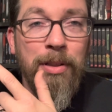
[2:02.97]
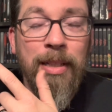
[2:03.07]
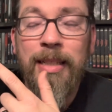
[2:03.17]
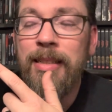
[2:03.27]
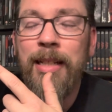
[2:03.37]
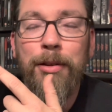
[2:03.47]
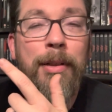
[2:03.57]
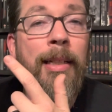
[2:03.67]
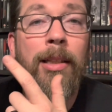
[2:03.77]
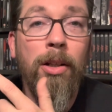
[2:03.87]
things to either
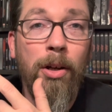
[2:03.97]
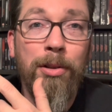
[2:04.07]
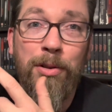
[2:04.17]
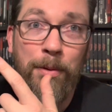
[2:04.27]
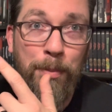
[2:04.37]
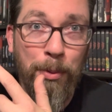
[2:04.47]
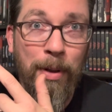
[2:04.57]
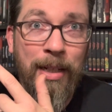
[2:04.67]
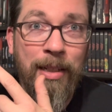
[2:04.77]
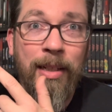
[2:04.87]
get lost or
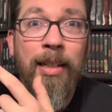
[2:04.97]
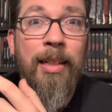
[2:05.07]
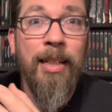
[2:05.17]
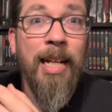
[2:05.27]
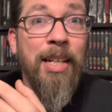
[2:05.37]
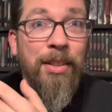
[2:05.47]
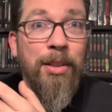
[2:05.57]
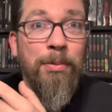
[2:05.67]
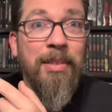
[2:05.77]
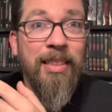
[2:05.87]
break, and
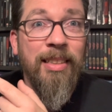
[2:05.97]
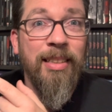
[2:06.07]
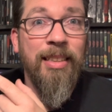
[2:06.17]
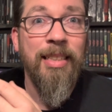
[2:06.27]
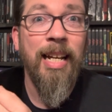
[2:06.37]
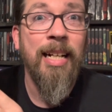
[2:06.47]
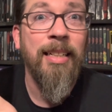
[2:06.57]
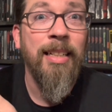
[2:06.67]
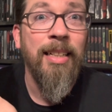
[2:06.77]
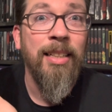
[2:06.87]
this one's still
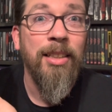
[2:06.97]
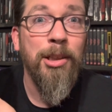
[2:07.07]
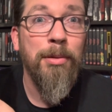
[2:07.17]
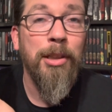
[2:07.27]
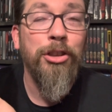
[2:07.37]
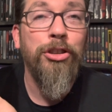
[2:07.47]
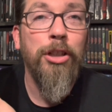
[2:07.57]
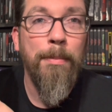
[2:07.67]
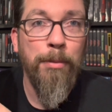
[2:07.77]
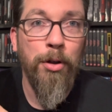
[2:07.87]
intact. This was a
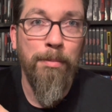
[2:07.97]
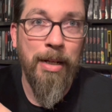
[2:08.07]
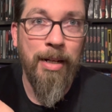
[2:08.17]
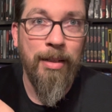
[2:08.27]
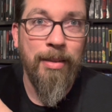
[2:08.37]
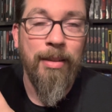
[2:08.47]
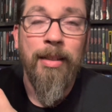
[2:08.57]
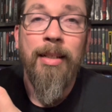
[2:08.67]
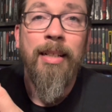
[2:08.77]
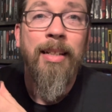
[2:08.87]
jumbo box.
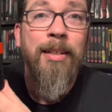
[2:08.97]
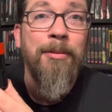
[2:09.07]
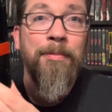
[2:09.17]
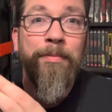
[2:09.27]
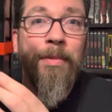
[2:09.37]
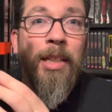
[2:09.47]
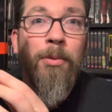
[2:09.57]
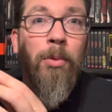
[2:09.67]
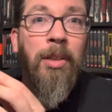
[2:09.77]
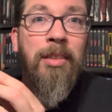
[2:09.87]
It
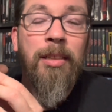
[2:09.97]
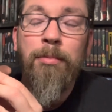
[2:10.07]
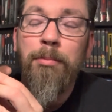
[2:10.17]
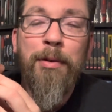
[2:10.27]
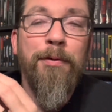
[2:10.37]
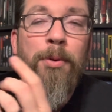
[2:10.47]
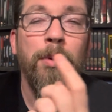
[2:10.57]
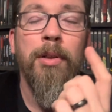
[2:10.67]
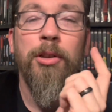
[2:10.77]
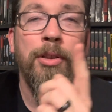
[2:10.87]
wasn't,
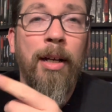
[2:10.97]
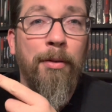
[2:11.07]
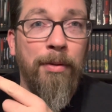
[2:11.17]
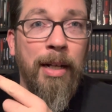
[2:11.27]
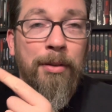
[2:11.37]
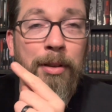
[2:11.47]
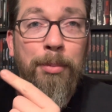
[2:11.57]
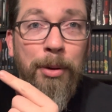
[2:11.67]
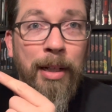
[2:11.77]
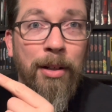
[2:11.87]
before Shout Factory
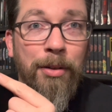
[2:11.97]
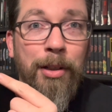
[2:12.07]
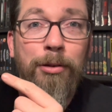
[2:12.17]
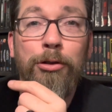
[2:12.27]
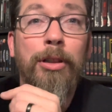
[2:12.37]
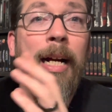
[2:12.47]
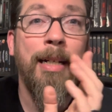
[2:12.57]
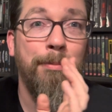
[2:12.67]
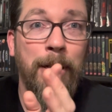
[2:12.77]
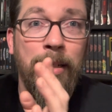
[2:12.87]
put out their
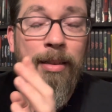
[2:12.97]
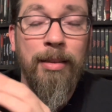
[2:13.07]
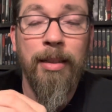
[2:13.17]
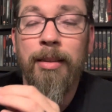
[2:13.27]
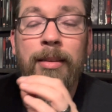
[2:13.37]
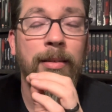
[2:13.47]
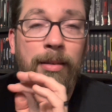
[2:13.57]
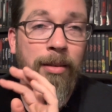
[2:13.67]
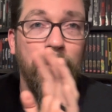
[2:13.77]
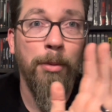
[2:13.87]
giant box set that
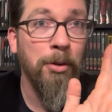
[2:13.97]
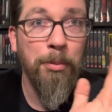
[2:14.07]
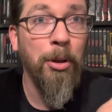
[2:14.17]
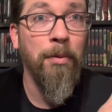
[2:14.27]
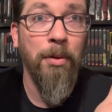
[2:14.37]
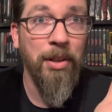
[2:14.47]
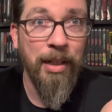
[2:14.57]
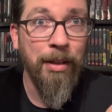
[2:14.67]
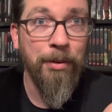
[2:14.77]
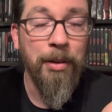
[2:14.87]
is the most beautiful
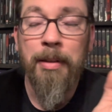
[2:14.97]
thing ever,